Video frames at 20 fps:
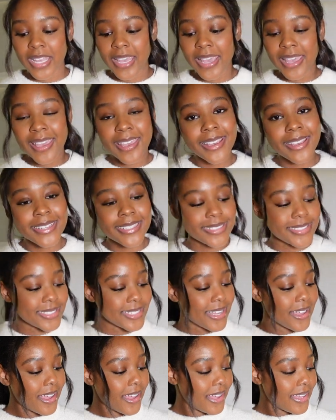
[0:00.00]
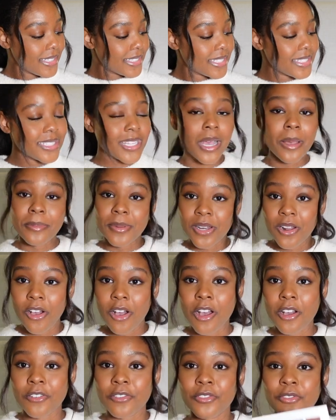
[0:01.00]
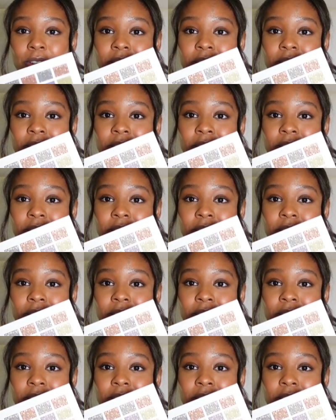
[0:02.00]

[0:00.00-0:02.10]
And to top it off,